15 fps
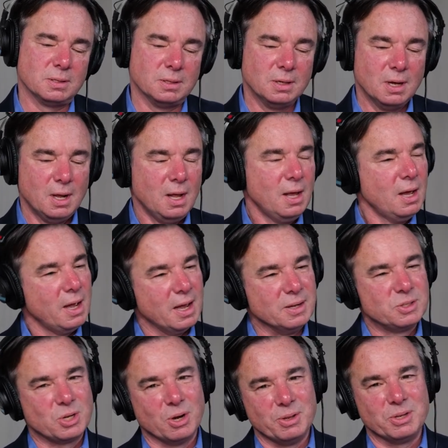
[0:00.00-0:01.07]
And
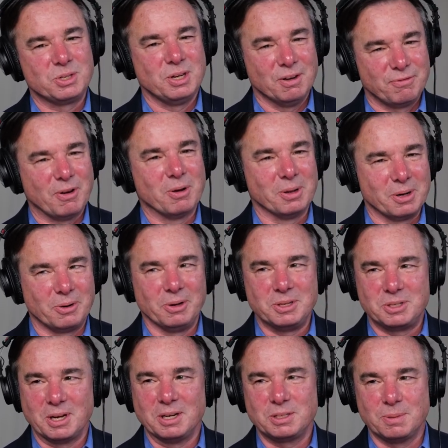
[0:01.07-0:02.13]
so the CFO
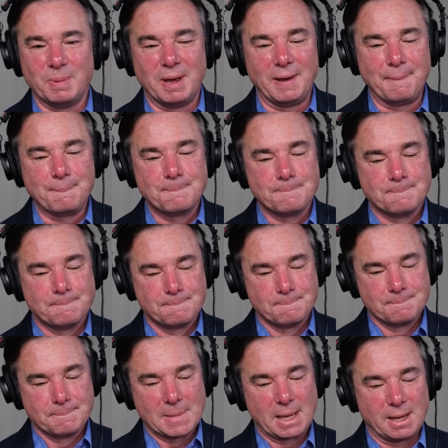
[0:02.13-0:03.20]
literally said to me,
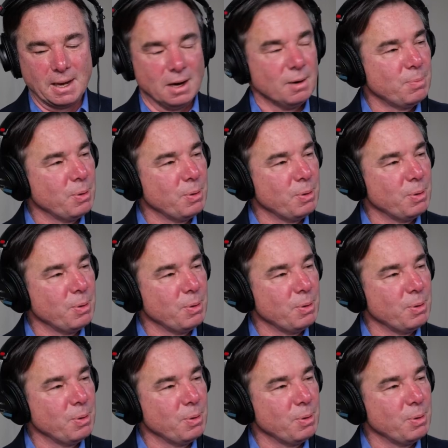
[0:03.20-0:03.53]
get